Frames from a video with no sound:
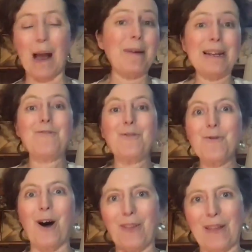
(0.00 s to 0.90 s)
I mean, if you're
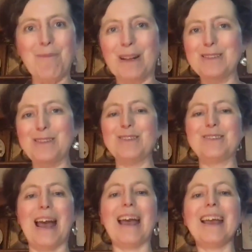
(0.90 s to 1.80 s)
not, then please do
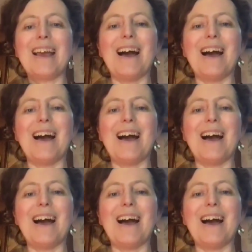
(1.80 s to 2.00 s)
say.